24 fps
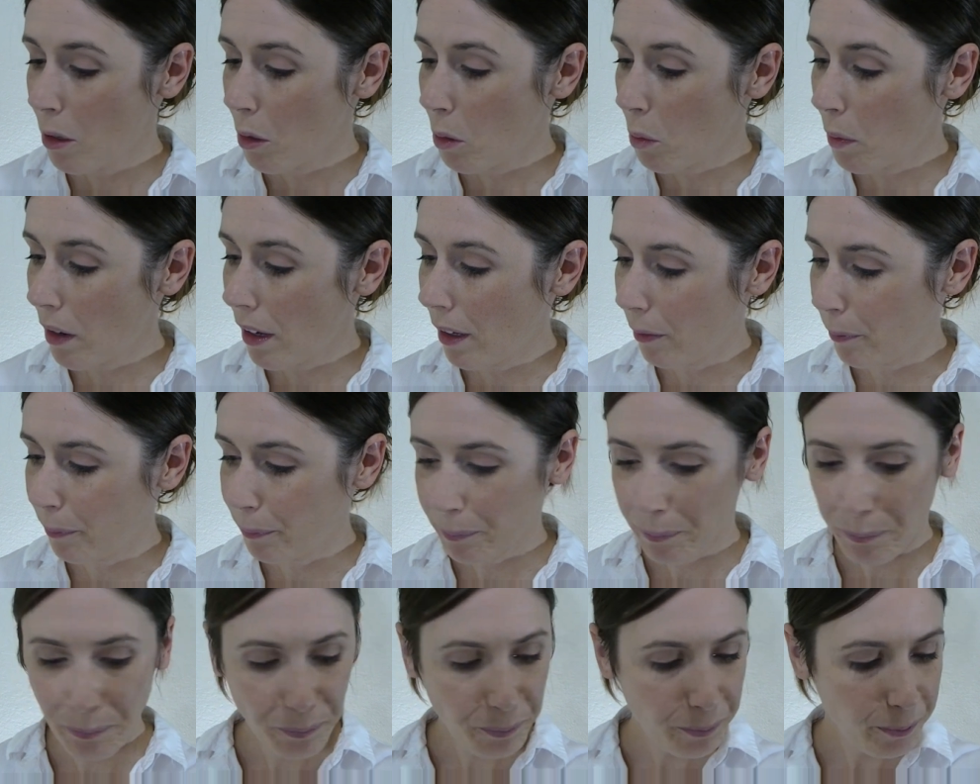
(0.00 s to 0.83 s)
Well,
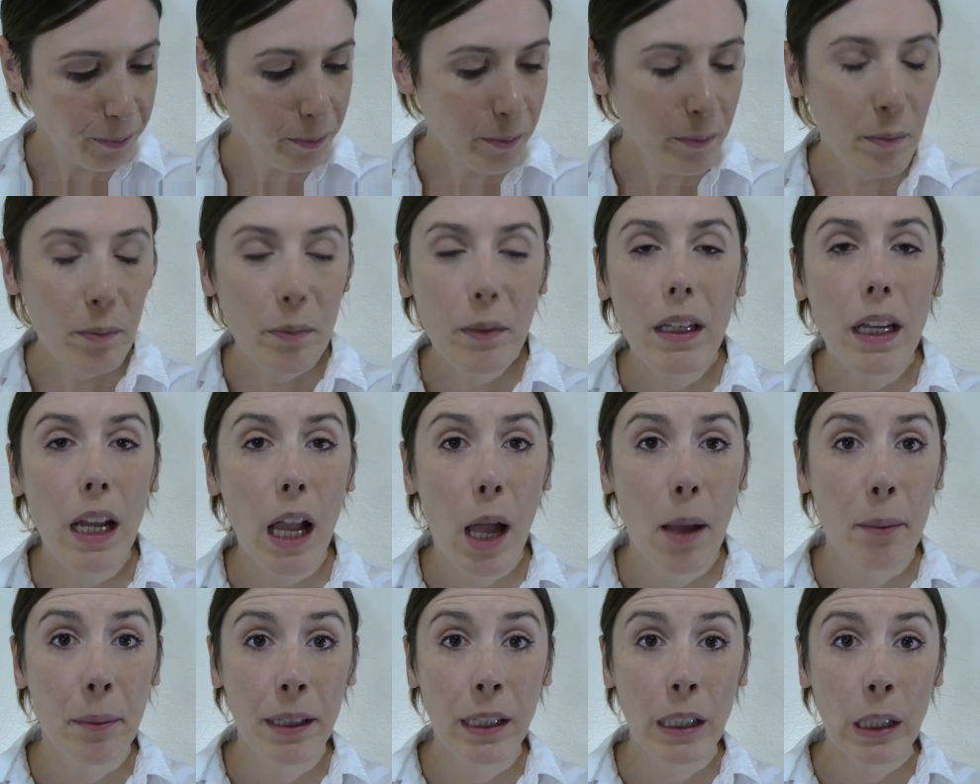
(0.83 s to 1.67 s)

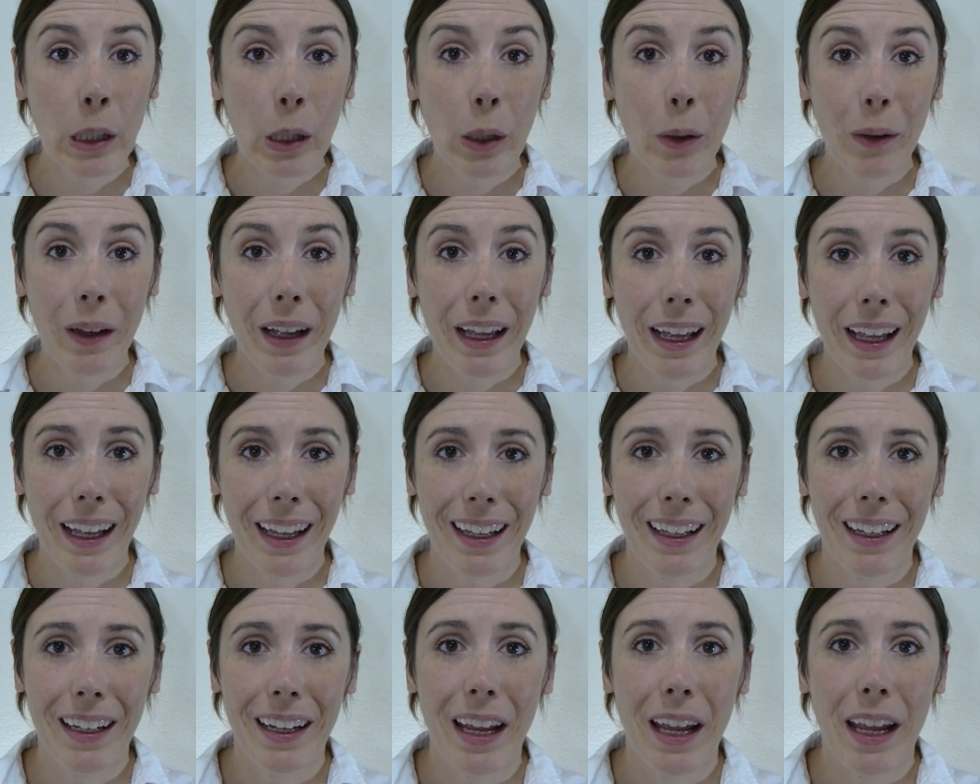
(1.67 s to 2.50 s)
I'm going to go
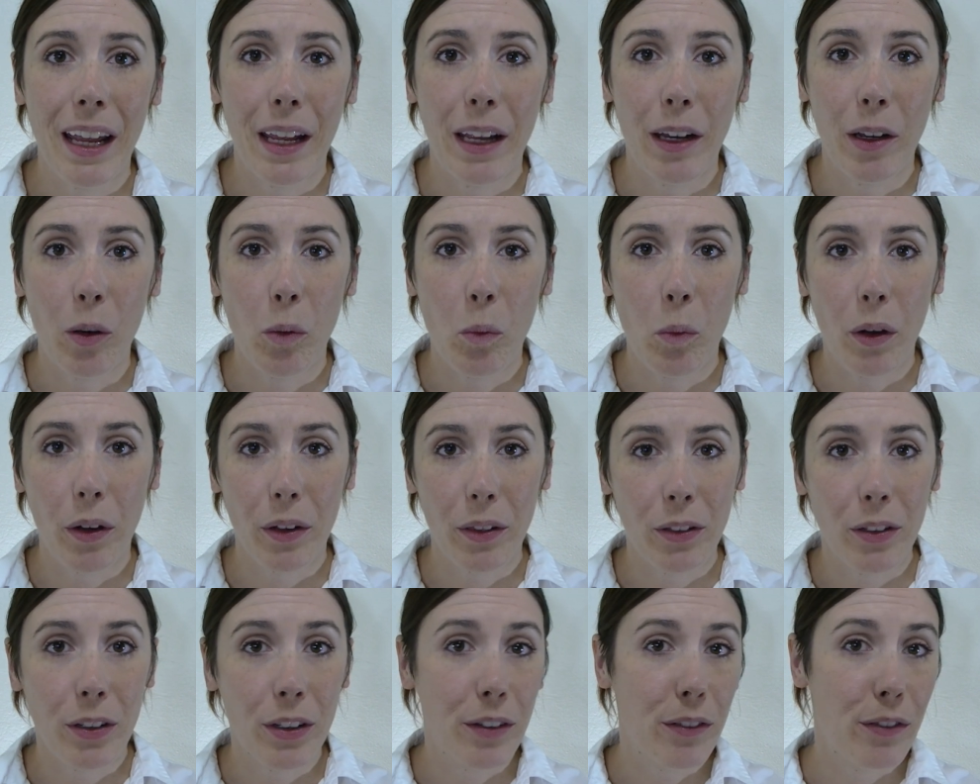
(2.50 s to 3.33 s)
ahead and work
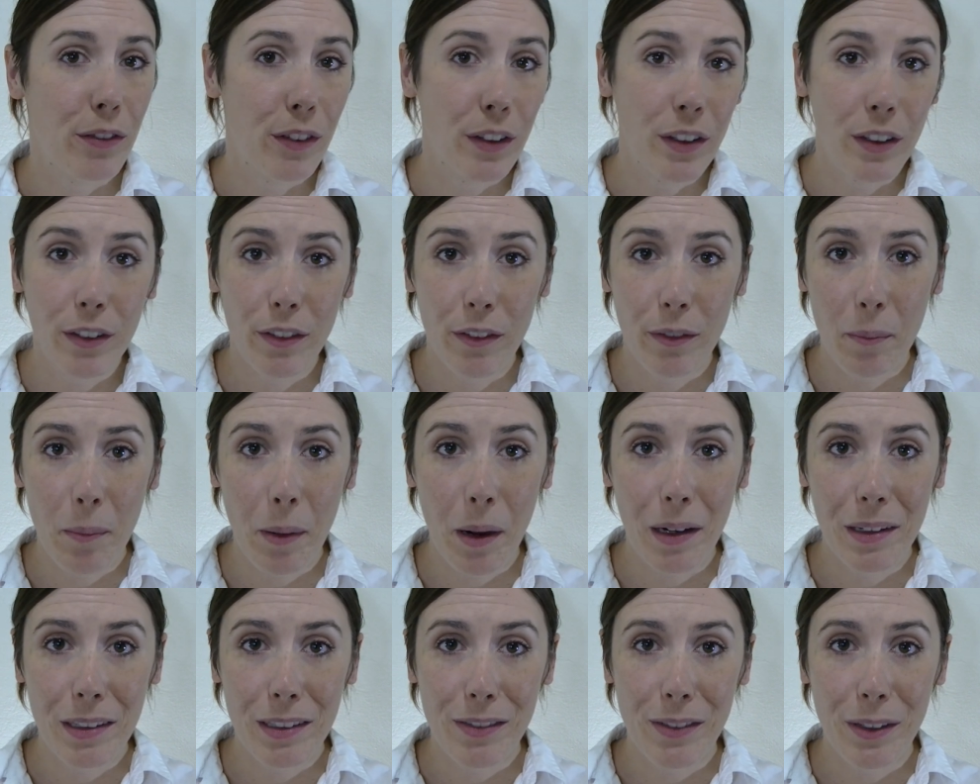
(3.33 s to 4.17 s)
through a few different
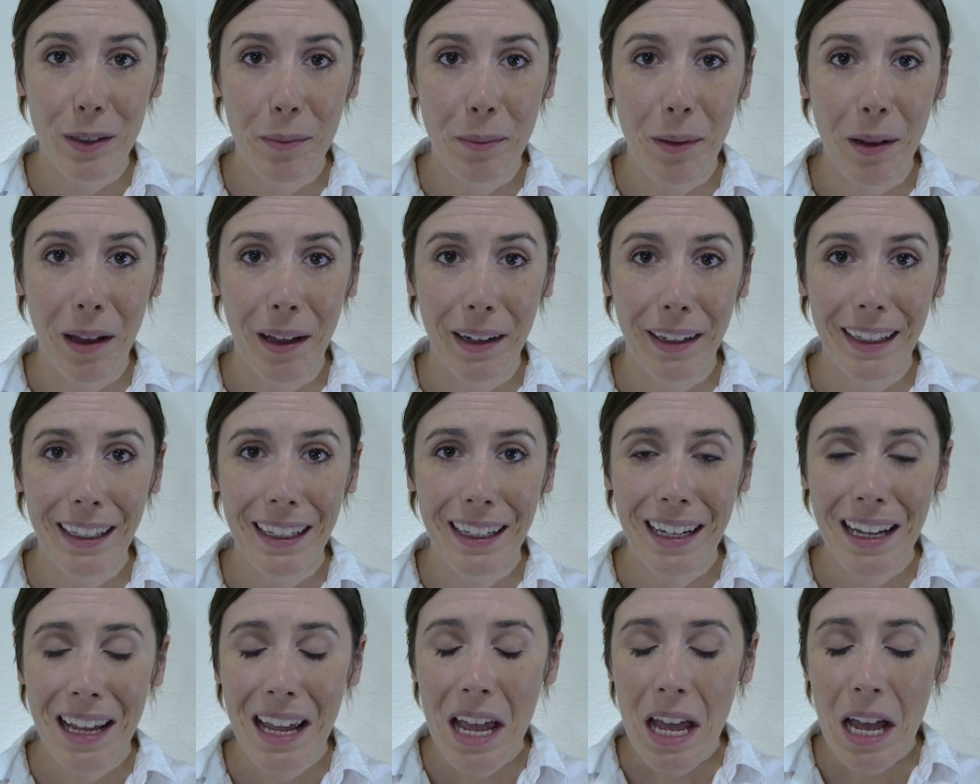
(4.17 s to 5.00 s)
parts of your body.
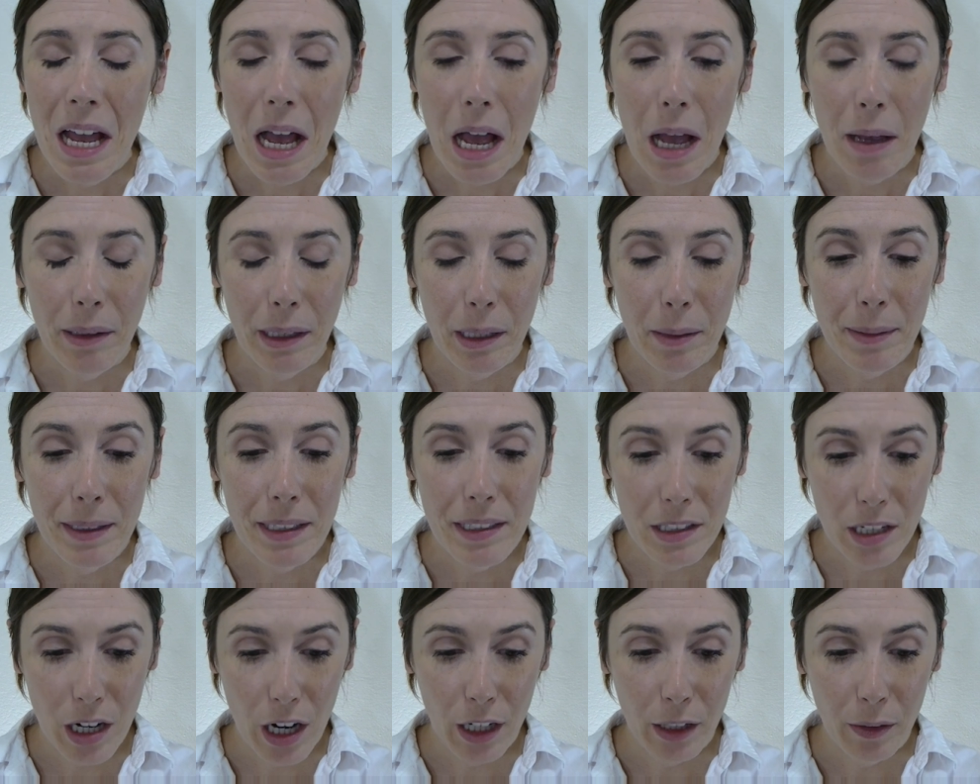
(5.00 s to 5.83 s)
I'm going to be
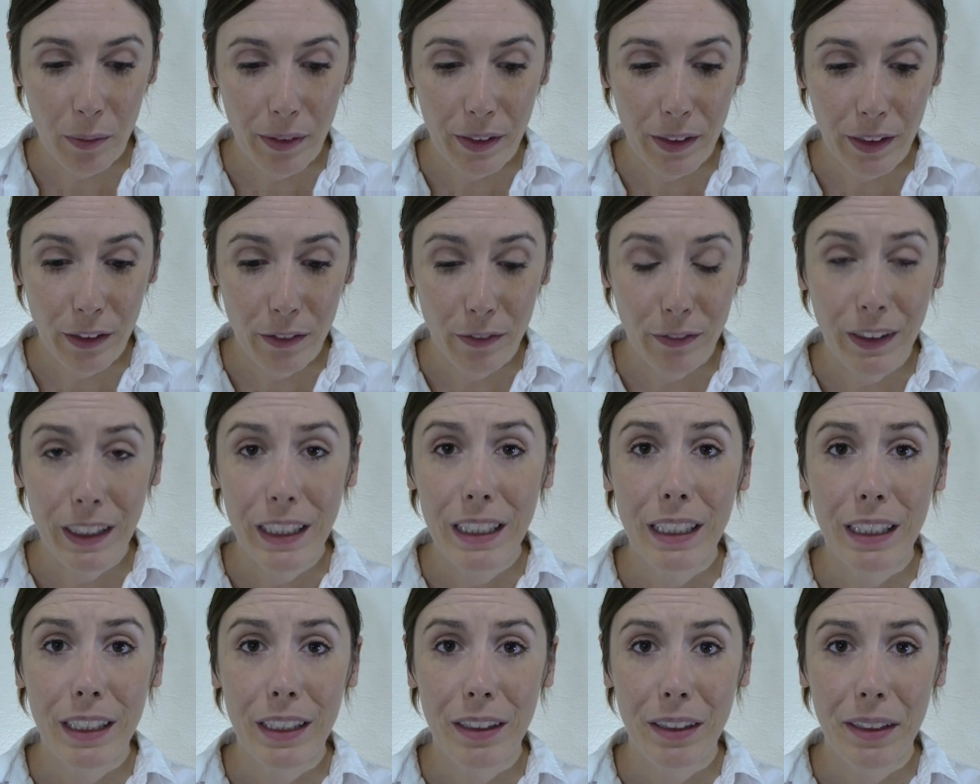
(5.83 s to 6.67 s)
starting with your feet
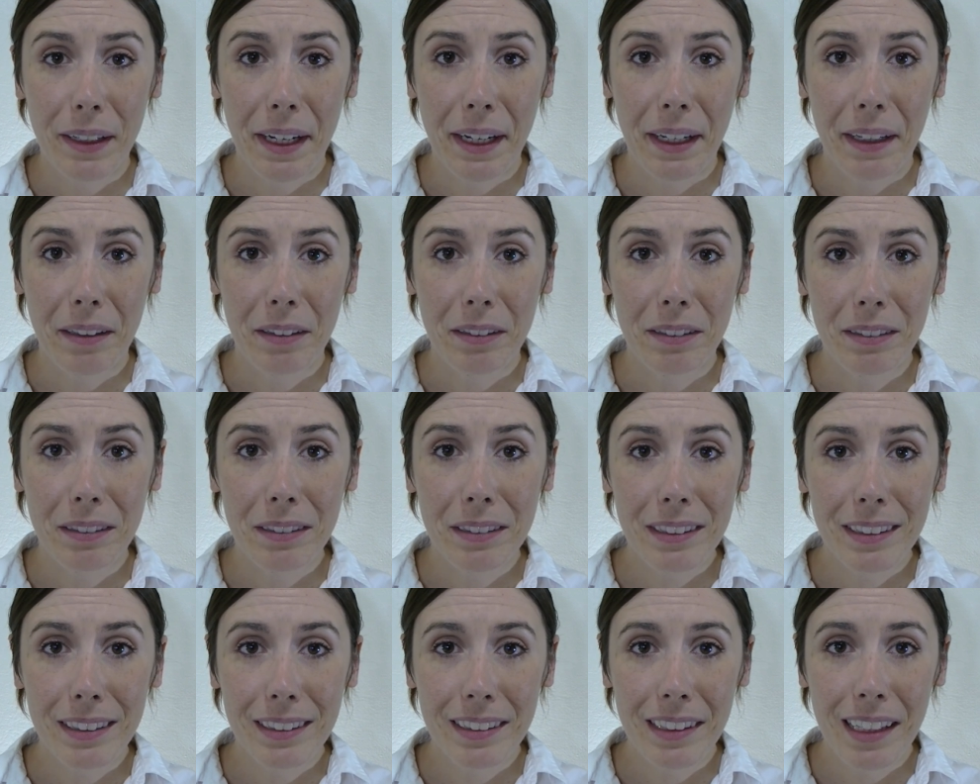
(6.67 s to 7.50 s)
and your
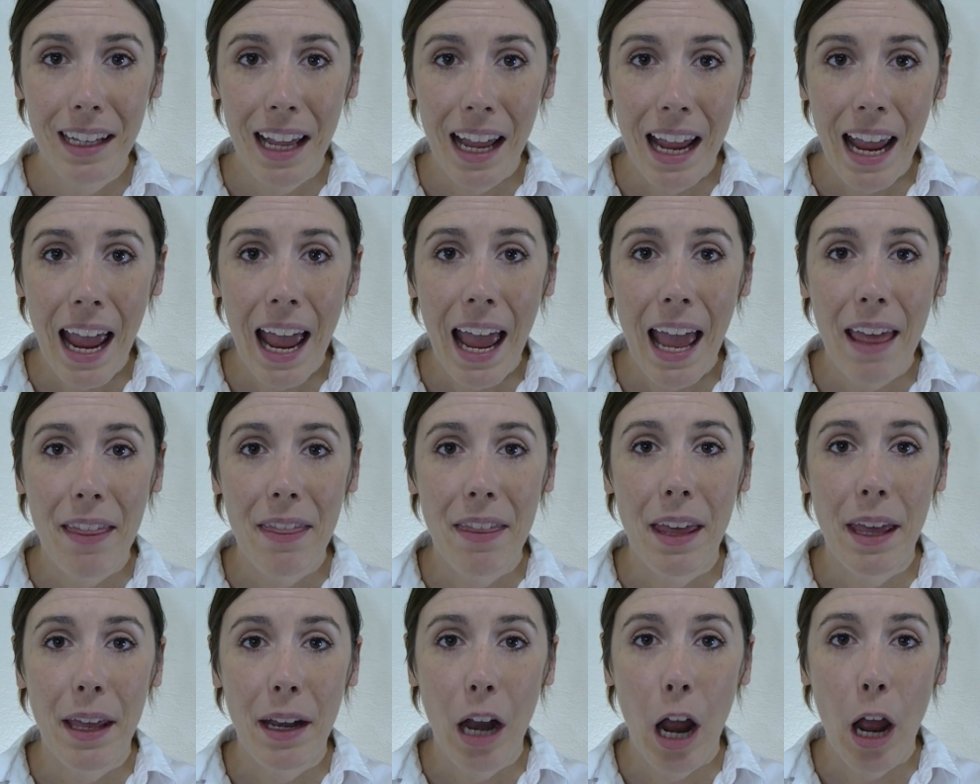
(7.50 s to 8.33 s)
ankles, and
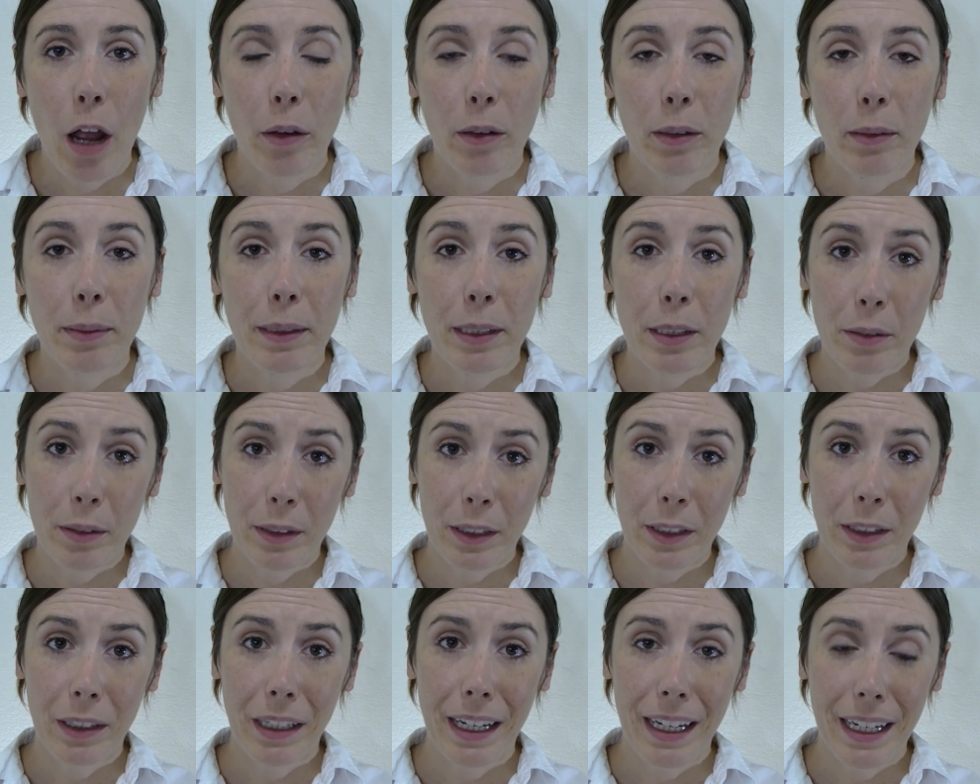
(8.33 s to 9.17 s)
then I will be doing
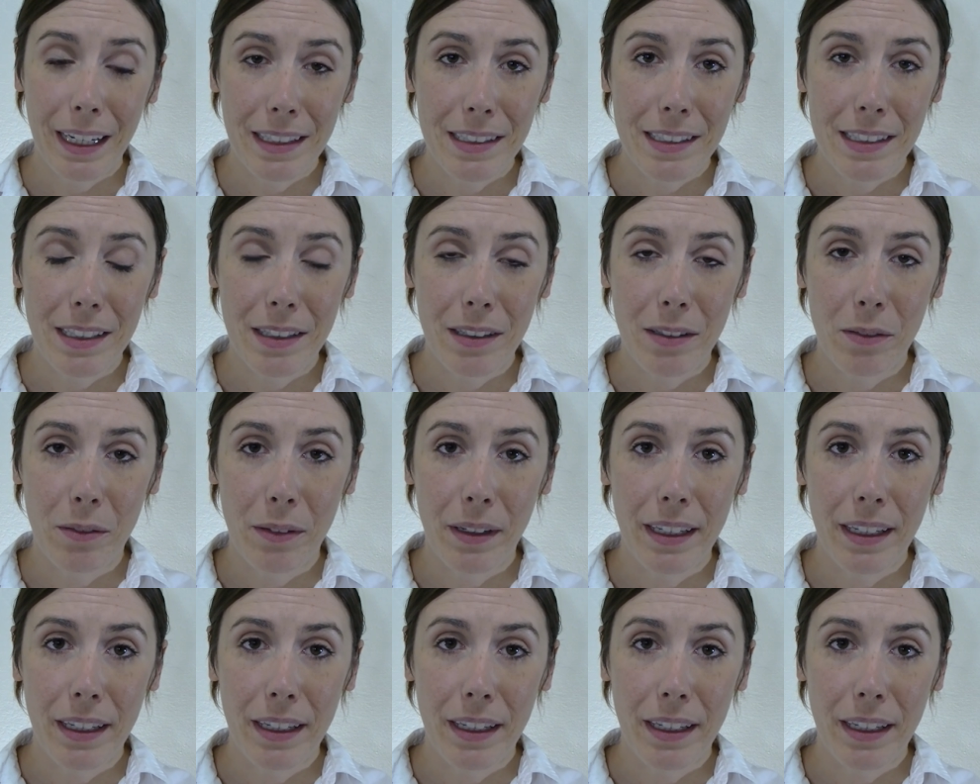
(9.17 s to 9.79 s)
your hands and